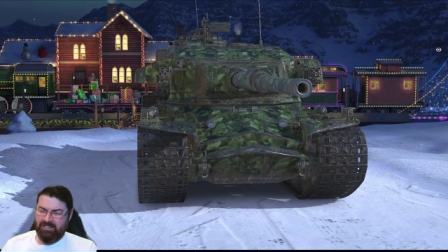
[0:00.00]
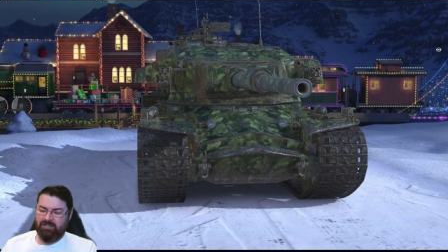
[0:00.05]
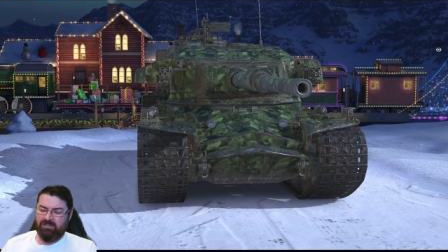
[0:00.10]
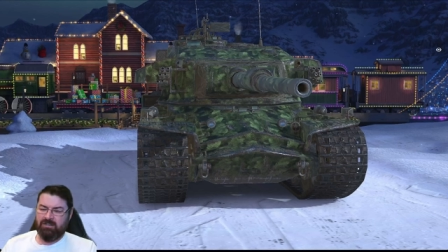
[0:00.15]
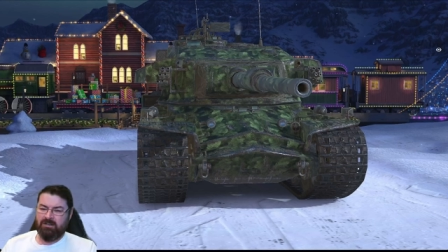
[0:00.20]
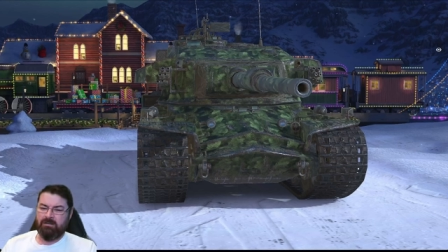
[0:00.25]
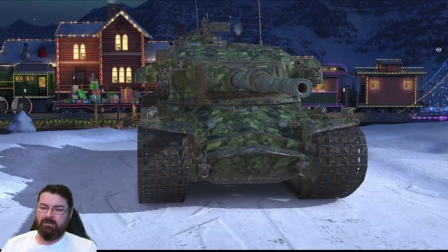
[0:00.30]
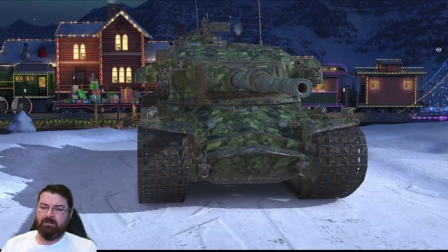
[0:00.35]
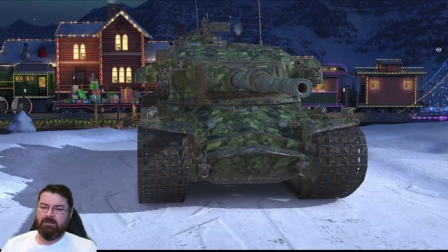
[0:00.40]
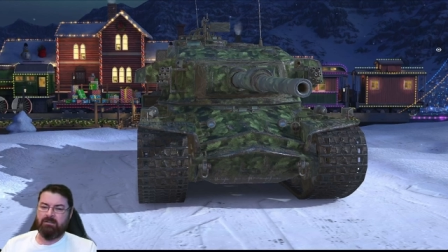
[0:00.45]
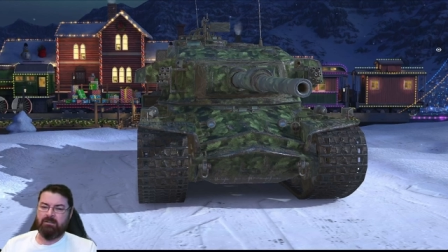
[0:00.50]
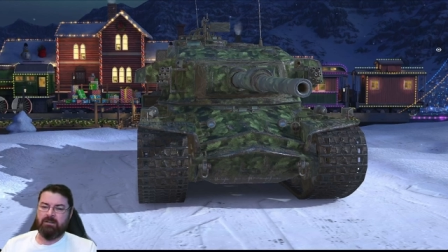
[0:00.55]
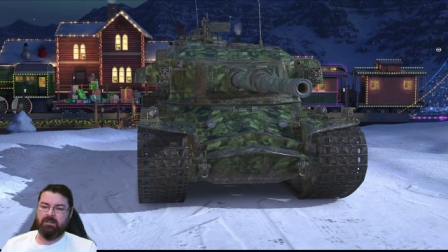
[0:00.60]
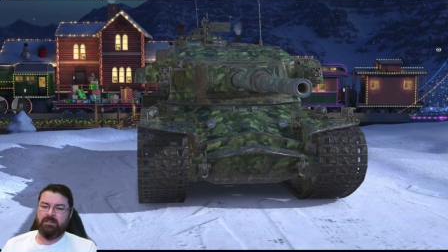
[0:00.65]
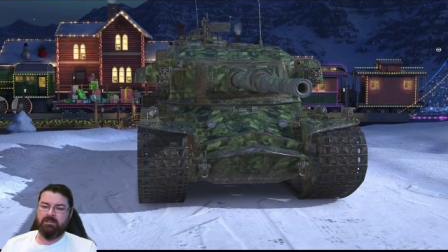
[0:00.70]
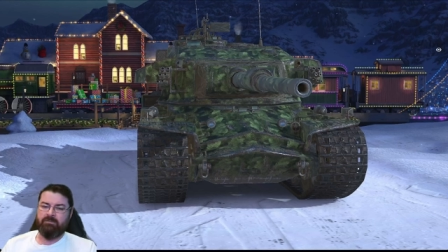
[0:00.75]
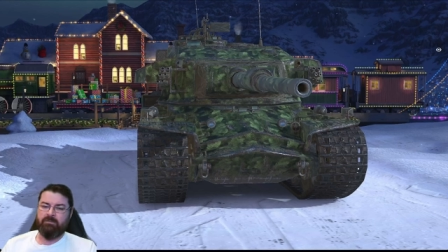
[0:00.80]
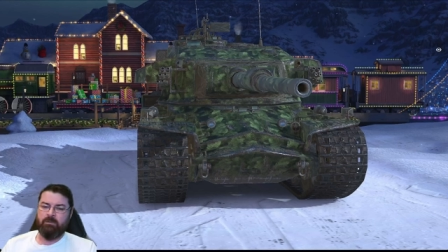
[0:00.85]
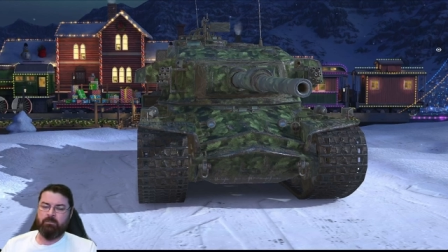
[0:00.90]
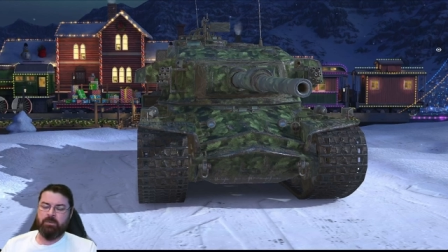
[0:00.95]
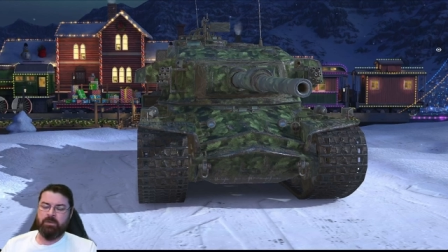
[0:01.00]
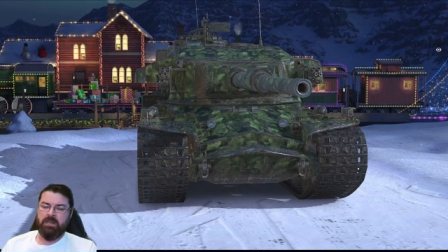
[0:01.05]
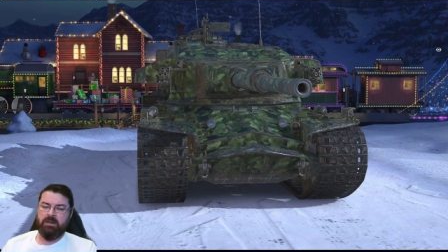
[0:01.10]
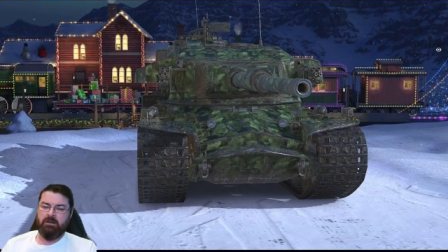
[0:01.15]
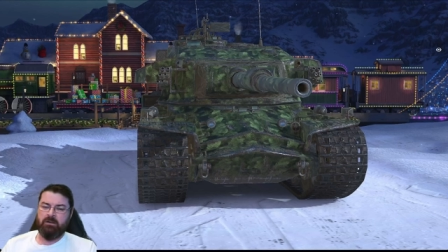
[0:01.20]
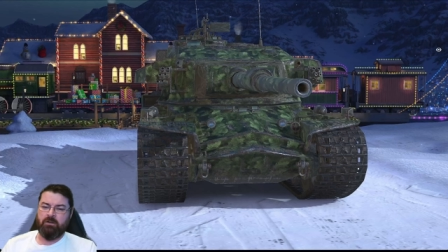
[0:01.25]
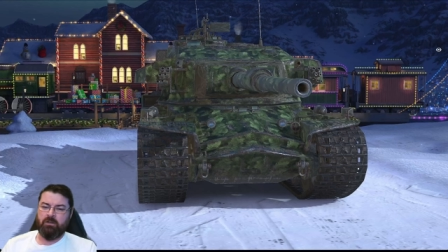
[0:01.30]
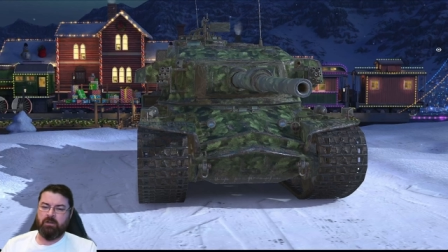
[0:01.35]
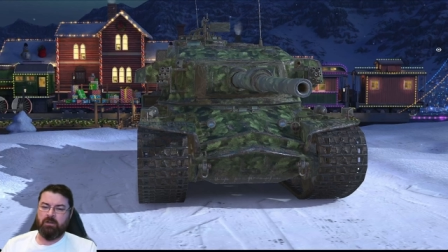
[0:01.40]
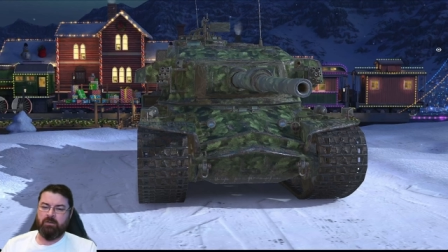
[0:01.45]
so the chances of it
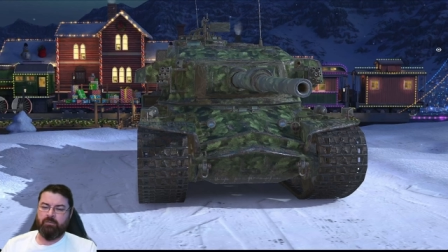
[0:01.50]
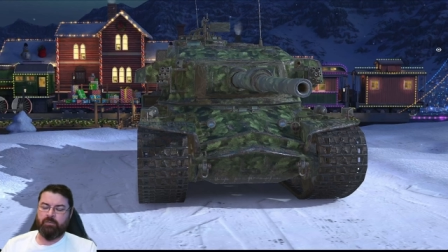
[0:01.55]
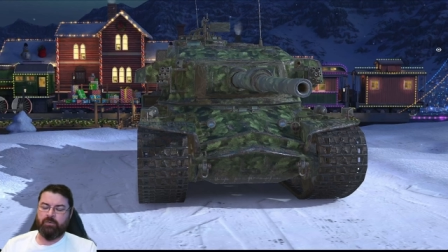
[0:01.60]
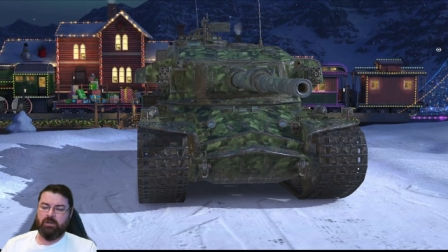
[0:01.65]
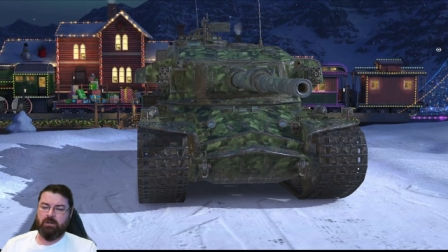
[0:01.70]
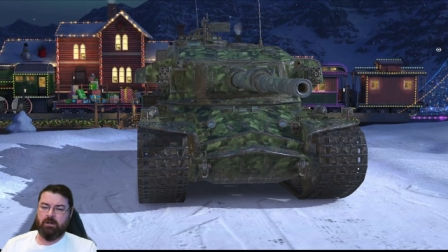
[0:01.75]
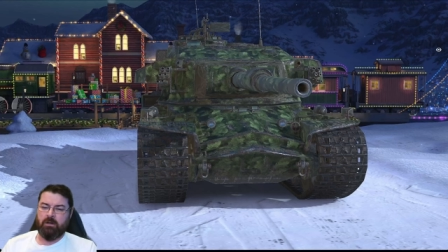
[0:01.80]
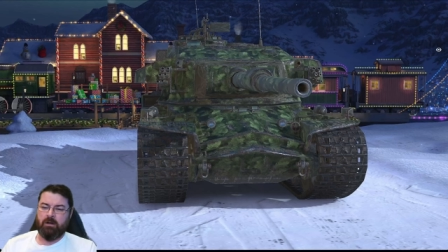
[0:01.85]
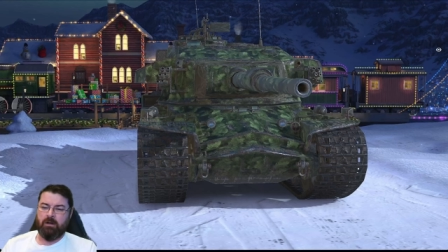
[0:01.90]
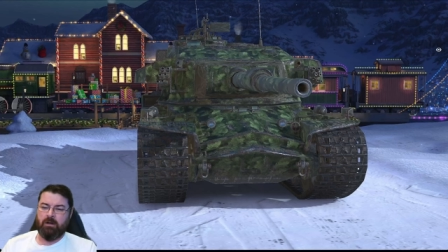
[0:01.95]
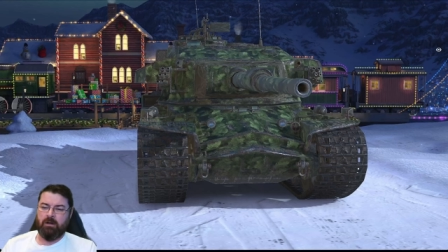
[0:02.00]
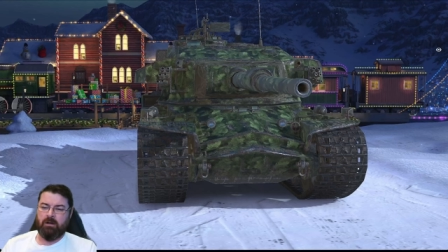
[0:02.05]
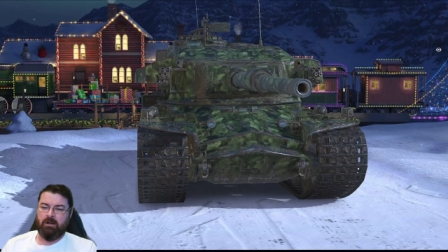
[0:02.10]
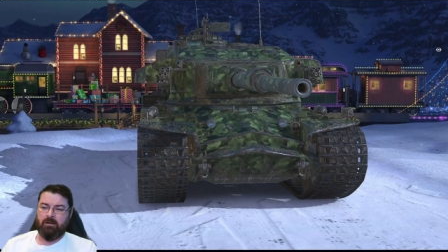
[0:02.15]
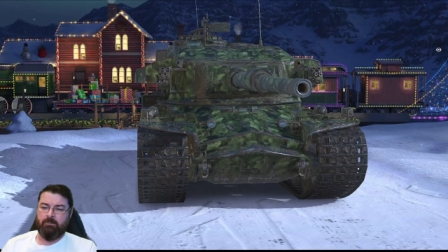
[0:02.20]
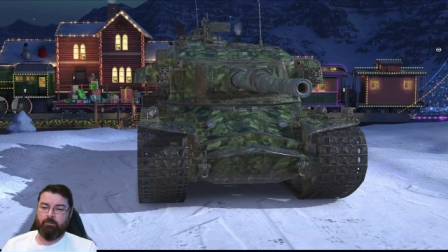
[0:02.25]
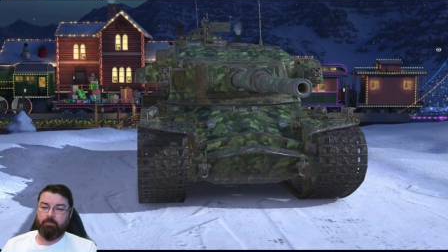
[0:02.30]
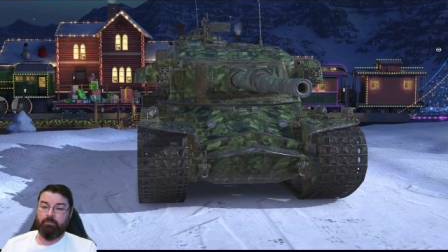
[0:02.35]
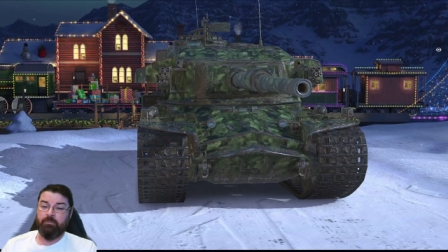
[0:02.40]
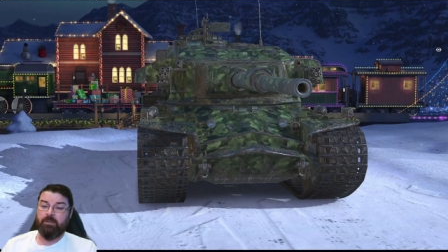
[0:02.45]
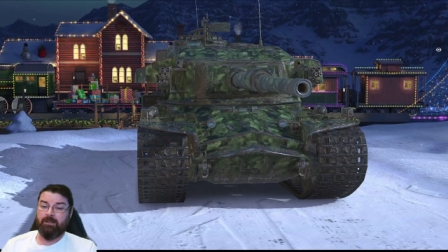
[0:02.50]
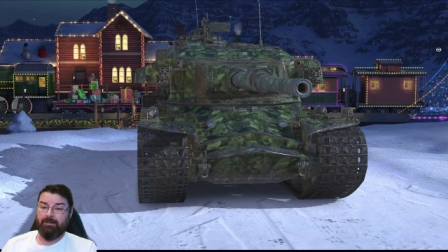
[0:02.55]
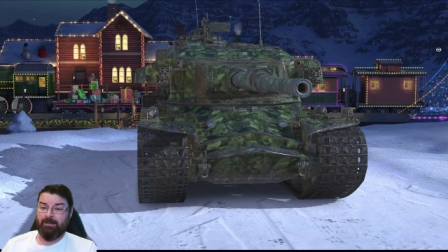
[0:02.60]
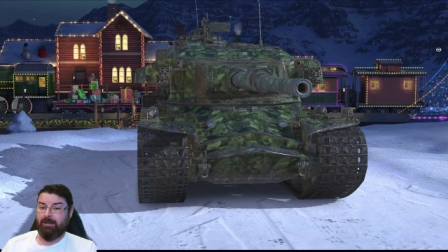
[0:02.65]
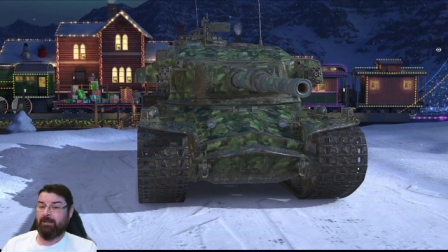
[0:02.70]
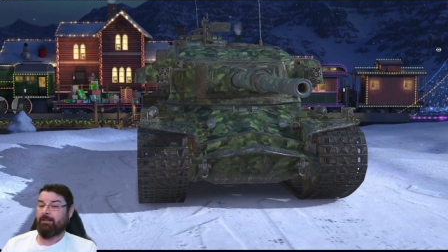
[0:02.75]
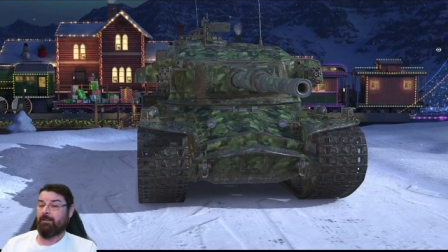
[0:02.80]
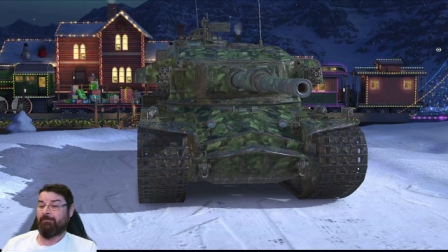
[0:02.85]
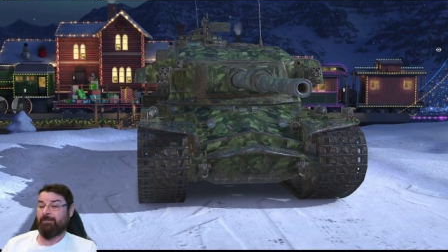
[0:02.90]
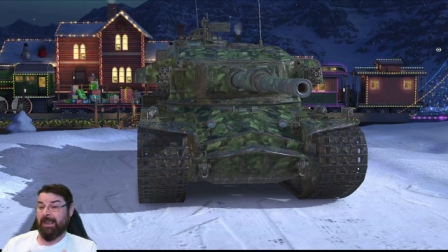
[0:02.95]
being nerfed are
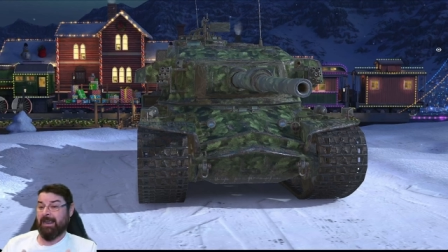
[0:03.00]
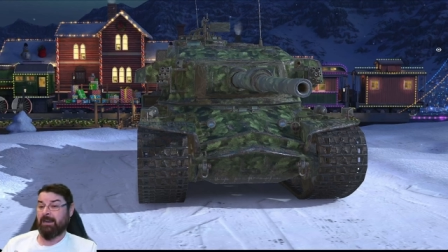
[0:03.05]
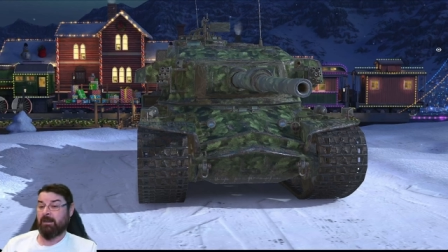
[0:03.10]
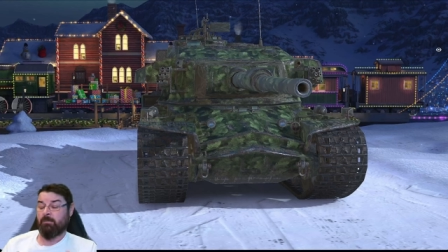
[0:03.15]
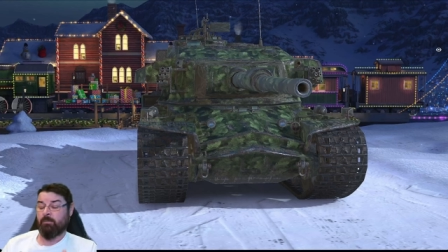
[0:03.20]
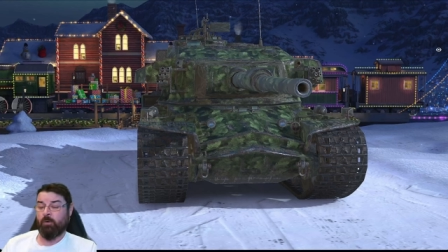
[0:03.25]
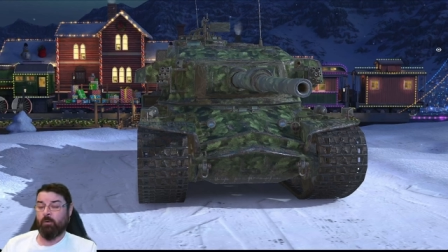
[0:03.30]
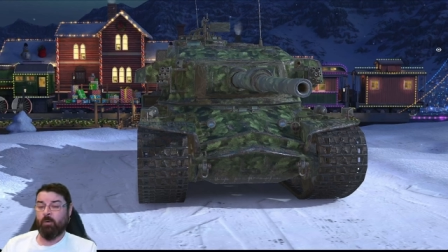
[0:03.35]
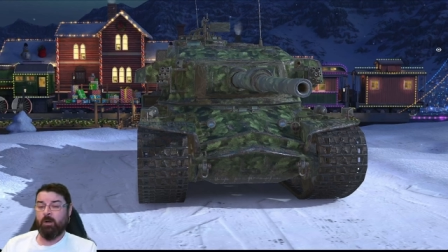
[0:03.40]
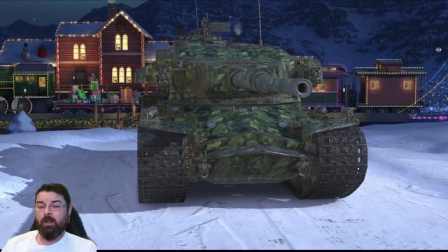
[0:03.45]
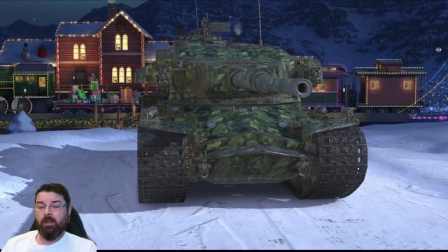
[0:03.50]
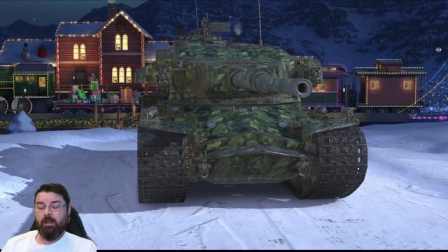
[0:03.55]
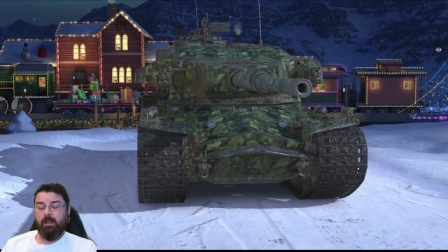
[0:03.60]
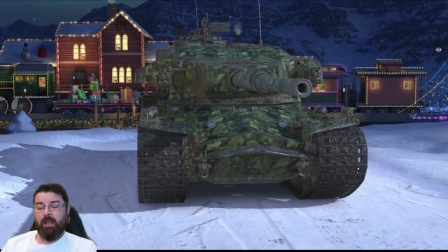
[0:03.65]
available.